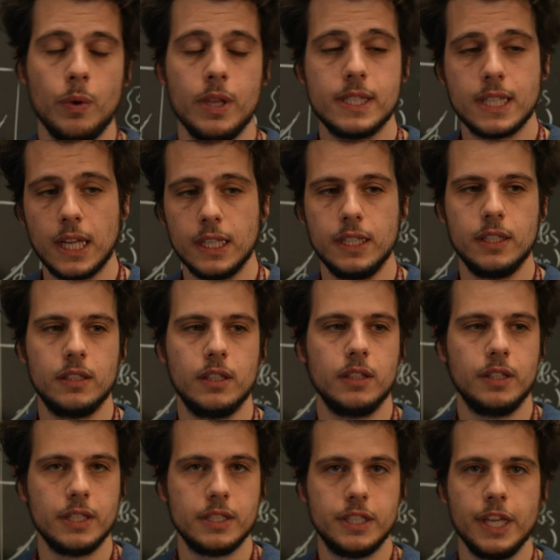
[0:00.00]
We studied
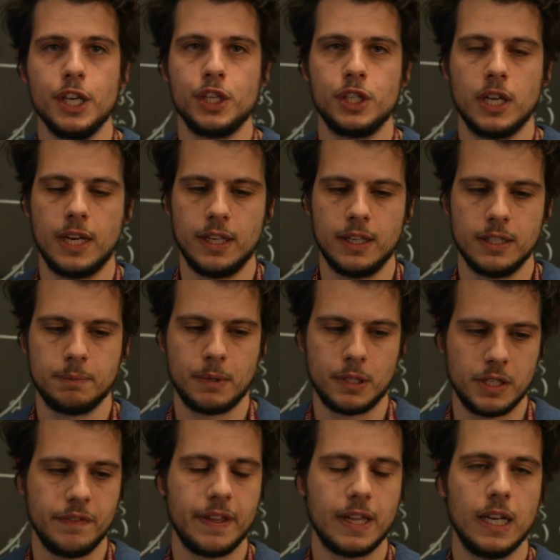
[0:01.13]
this dish and uh,
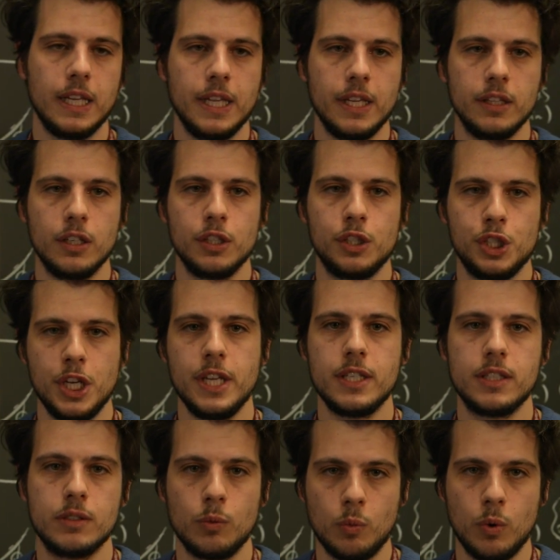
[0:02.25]
specifically the
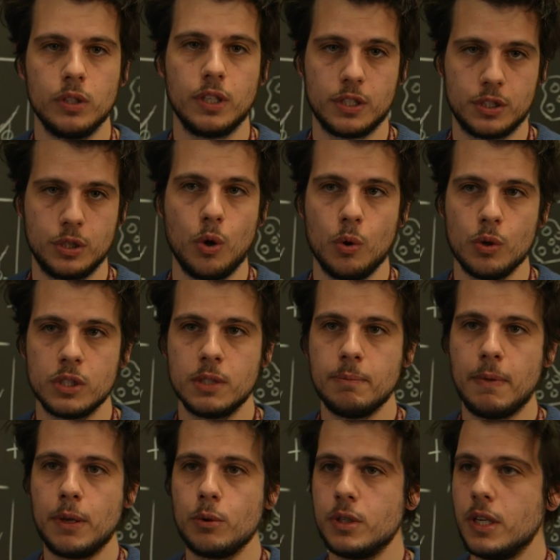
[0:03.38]
cheese water sauce
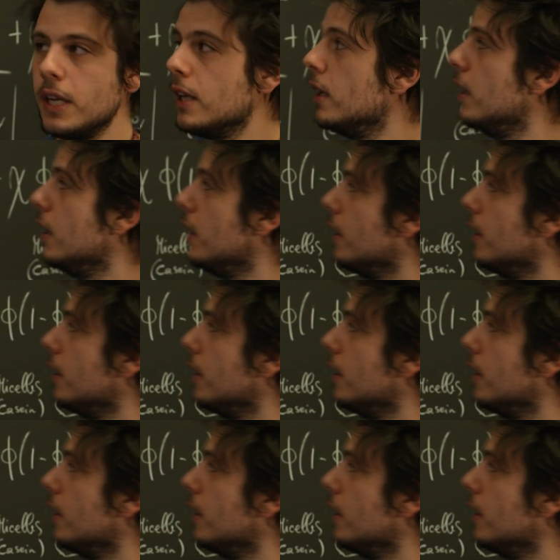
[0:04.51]
by using